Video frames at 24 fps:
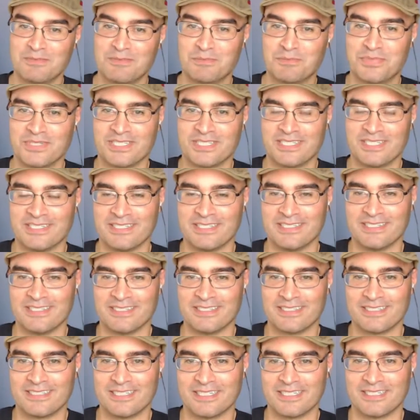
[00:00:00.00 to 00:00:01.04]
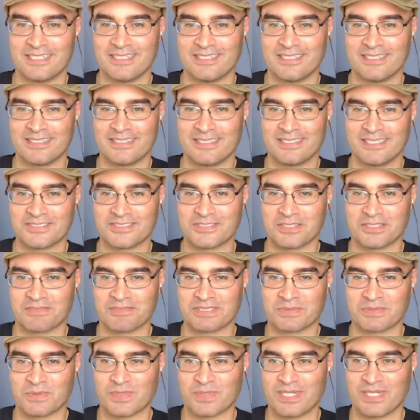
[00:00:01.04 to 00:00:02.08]
put in a
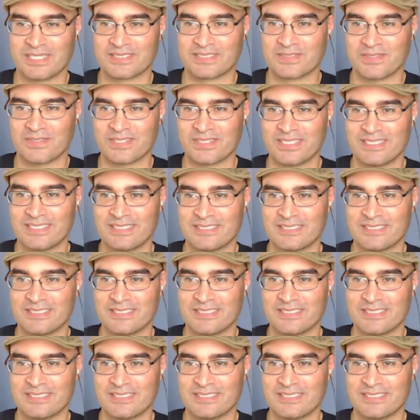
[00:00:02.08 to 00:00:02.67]
service request on it.